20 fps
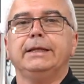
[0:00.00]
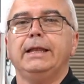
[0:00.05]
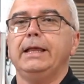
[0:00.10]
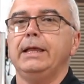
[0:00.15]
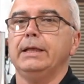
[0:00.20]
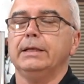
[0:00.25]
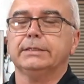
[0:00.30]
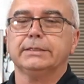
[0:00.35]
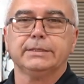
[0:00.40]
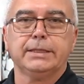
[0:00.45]

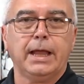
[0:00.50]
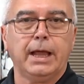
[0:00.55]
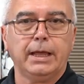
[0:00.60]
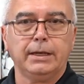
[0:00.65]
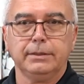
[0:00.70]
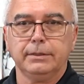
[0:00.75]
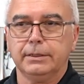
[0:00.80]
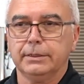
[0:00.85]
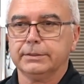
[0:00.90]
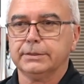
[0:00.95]
hey, it's not
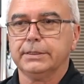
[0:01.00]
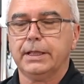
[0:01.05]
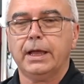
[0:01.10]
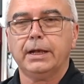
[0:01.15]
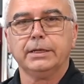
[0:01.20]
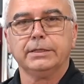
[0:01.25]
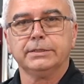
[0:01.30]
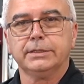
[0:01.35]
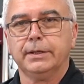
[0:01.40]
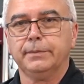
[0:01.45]

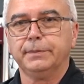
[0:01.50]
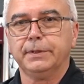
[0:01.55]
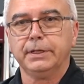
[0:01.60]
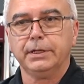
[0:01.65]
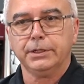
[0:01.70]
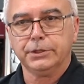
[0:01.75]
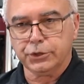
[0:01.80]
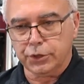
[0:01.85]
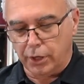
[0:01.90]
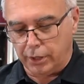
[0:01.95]
accepting
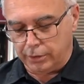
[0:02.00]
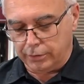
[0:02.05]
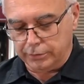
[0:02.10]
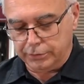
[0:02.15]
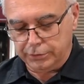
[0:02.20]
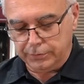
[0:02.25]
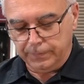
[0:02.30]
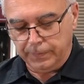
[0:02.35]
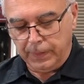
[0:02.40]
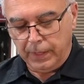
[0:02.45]
a charge,